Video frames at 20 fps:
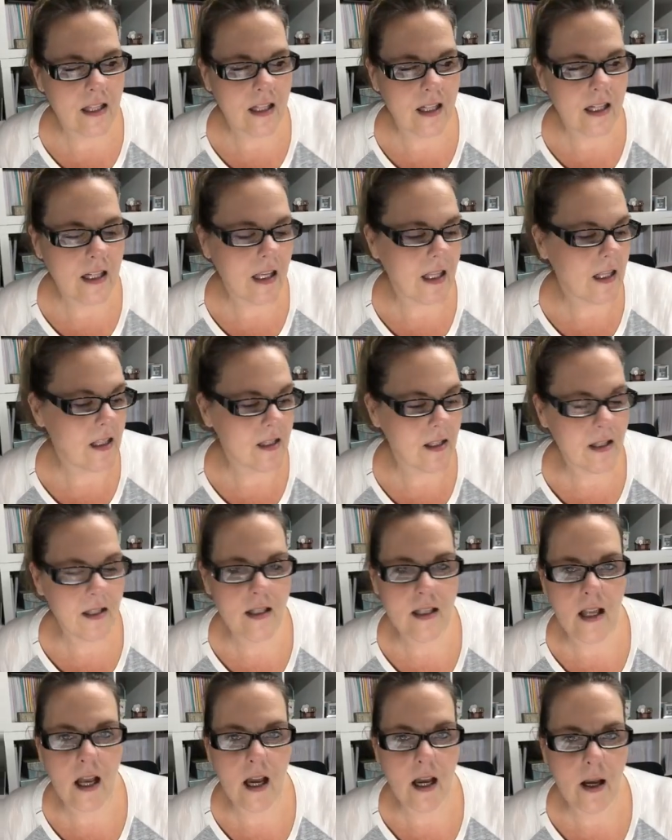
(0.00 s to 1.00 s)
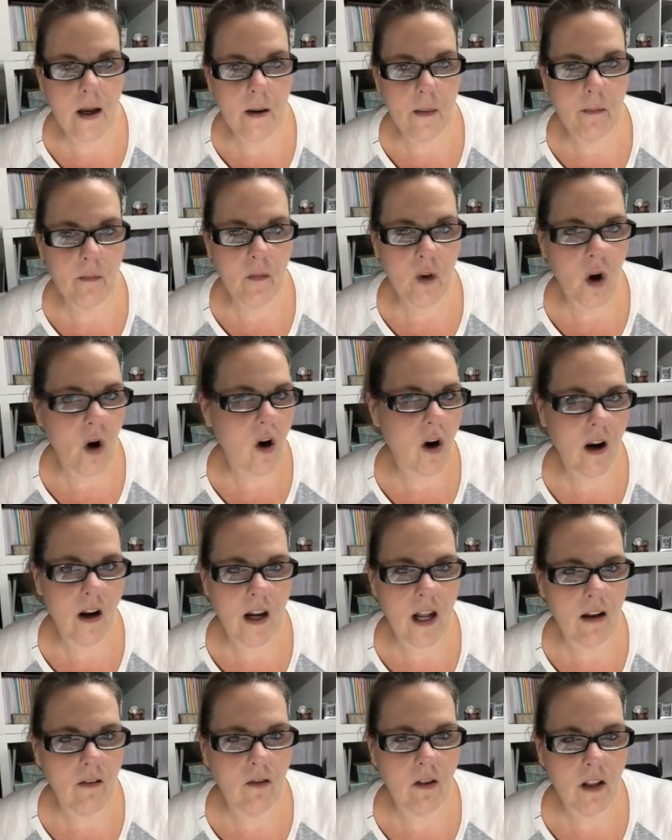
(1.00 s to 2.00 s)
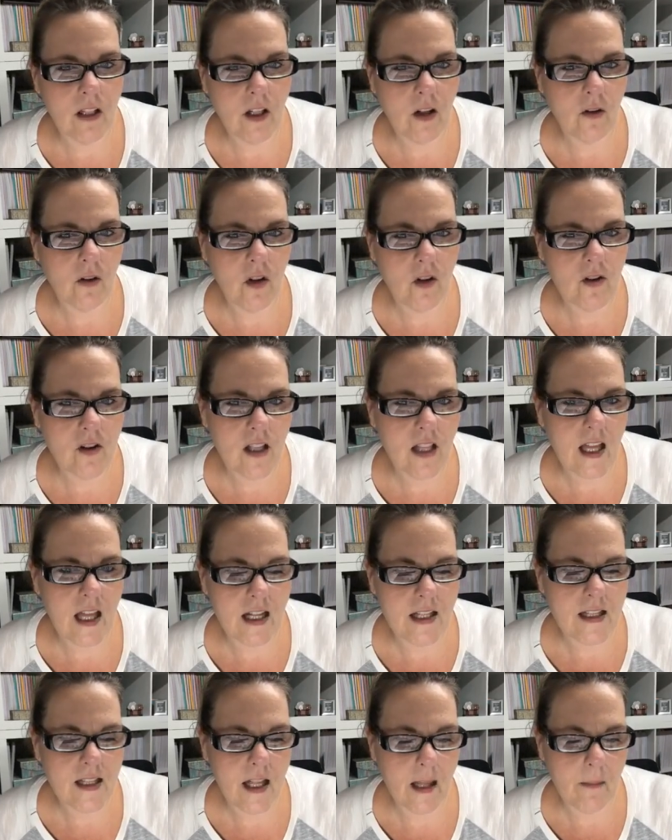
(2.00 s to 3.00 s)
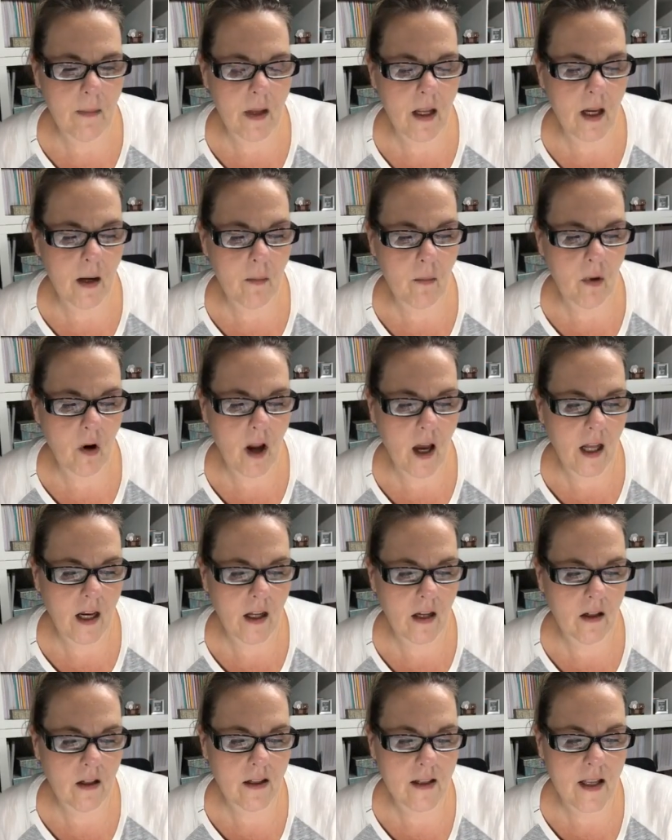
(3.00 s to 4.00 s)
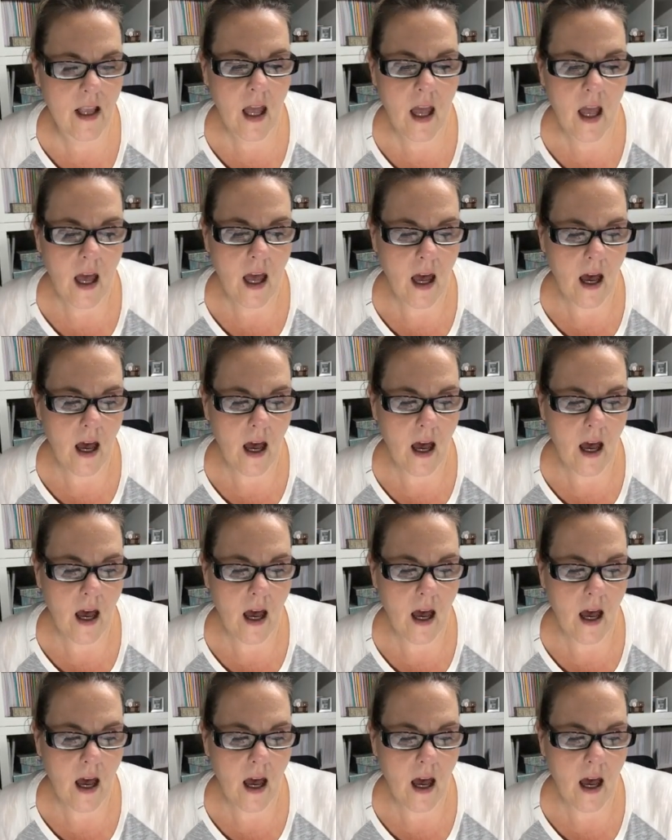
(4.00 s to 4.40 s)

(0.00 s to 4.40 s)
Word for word: Tonight's um, card, I really don't use a lot of Stampin' Up! products.